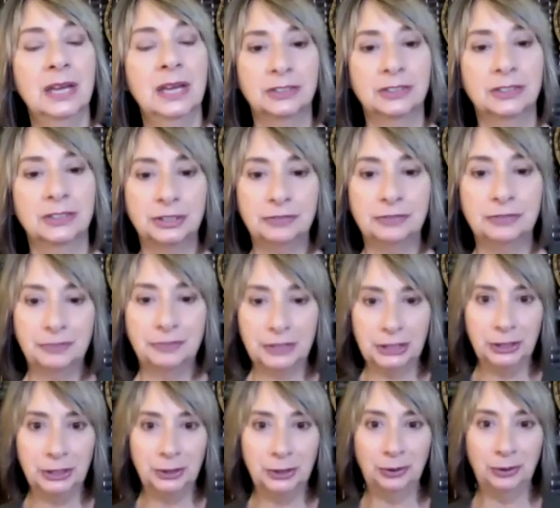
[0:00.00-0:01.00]

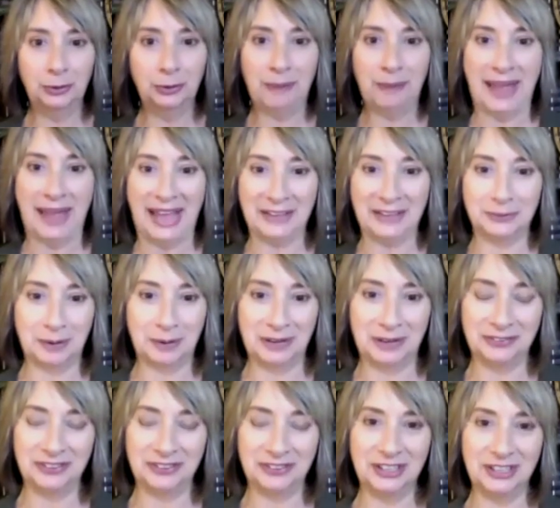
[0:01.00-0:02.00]
view past,
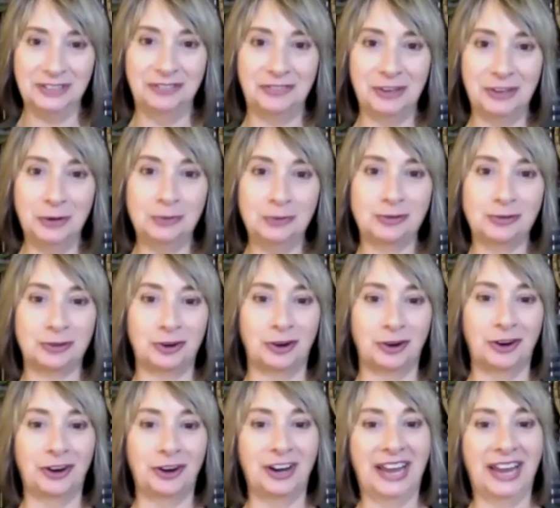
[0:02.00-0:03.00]
present, and
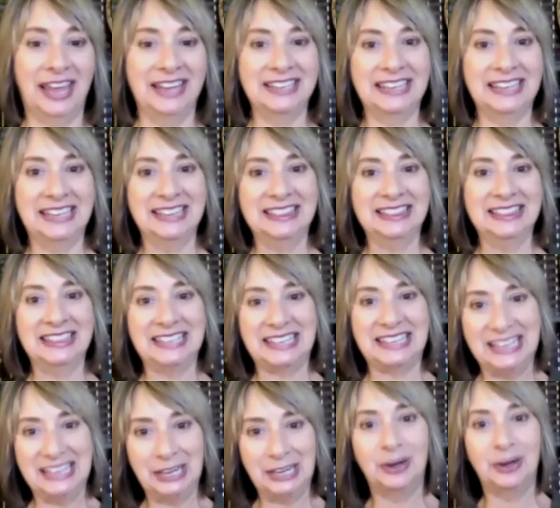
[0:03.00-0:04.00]
future, and in the
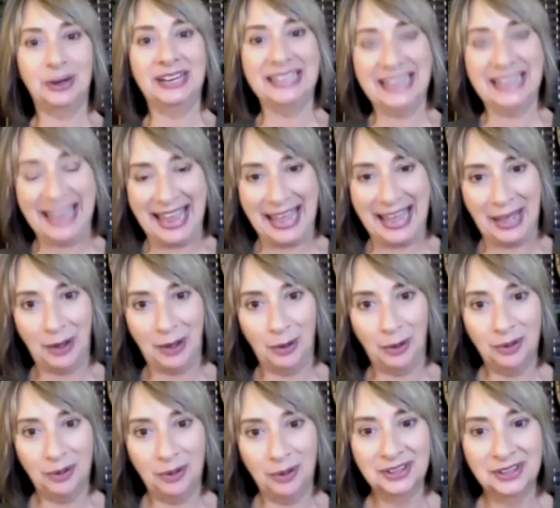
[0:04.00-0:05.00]
here and
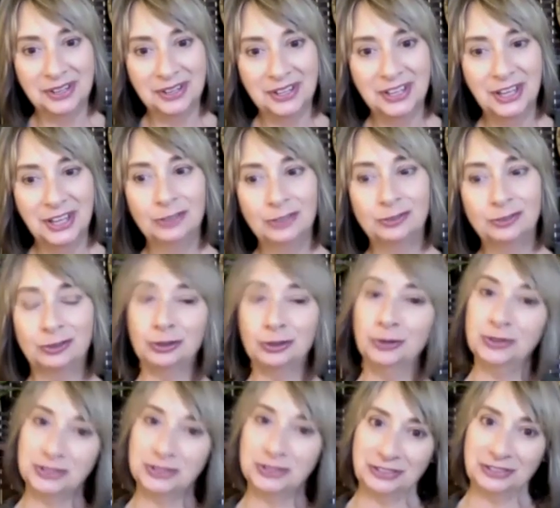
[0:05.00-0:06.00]
now,
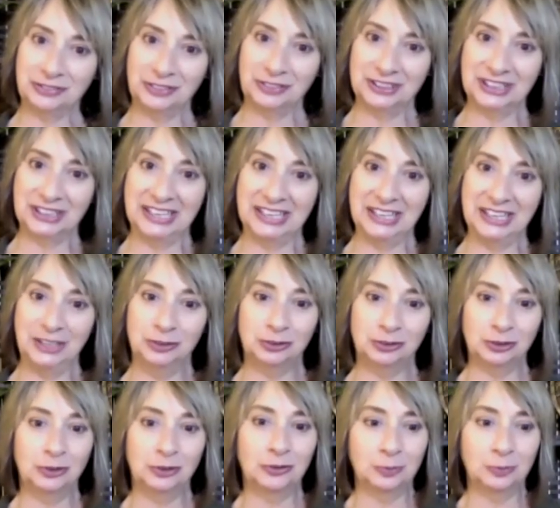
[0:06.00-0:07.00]
choose differently,
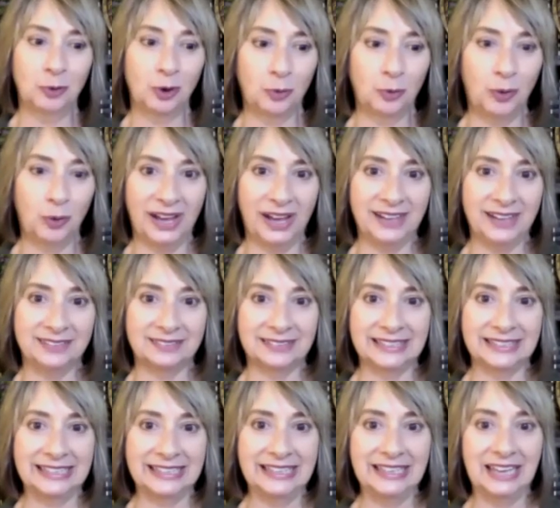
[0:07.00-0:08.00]
choose more
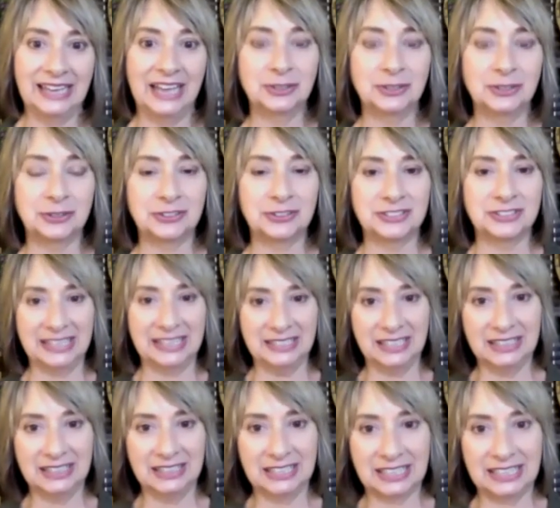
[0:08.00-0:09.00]
wisely,
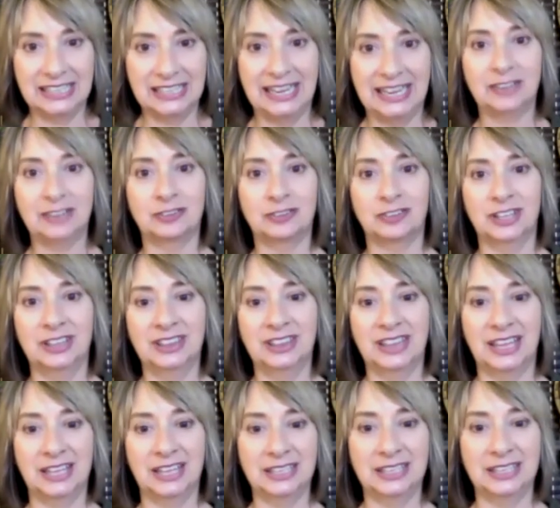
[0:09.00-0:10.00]
understanding the connection
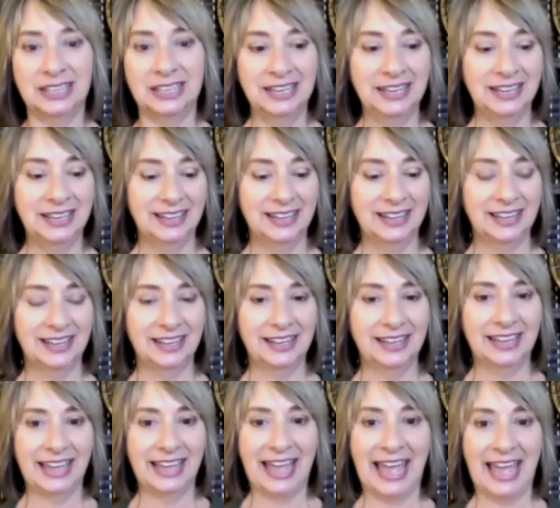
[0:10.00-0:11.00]
that
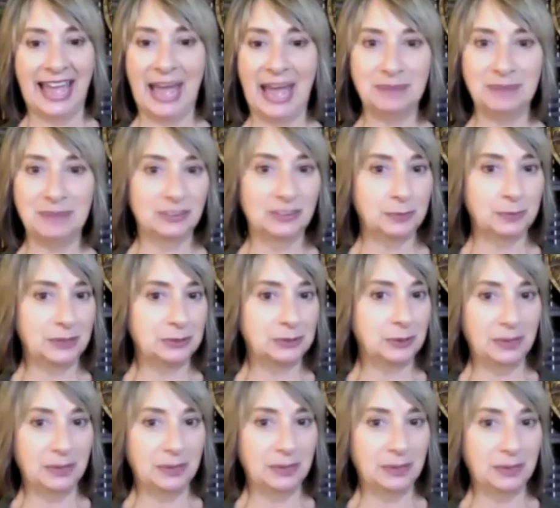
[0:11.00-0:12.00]
happens
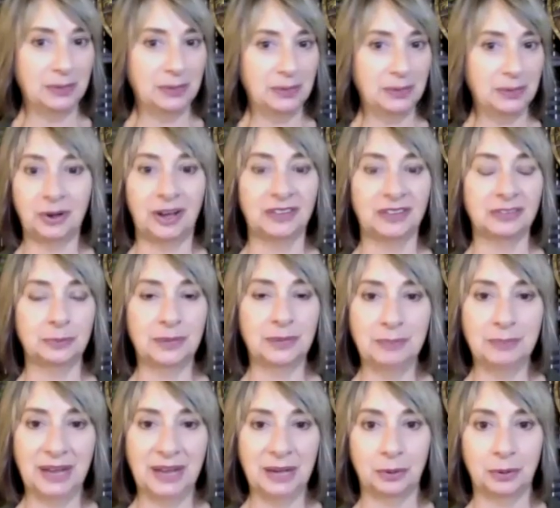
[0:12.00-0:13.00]
between microcosm and
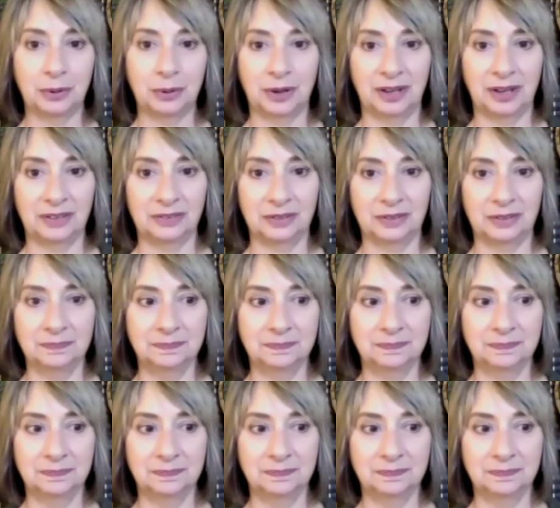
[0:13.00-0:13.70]
macrocosm,